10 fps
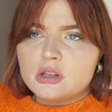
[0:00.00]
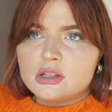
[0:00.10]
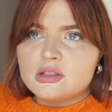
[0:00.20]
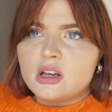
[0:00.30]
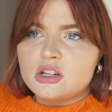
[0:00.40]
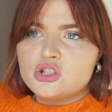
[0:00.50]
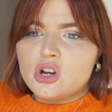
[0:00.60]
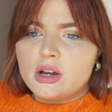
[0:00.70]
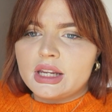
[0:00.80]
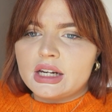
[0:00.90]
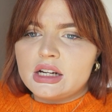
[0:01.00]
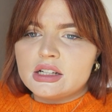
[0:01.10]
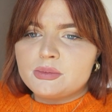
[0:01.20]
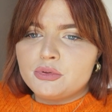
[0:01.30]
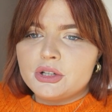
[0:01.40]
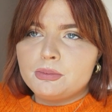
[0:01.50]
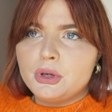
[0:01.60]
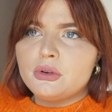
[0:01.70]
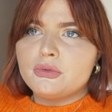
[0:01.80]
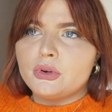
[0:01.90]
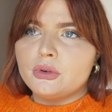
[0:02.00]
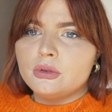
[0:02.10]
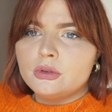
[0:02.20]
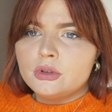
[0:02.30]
the sun is shining and it looks pretty beautiful.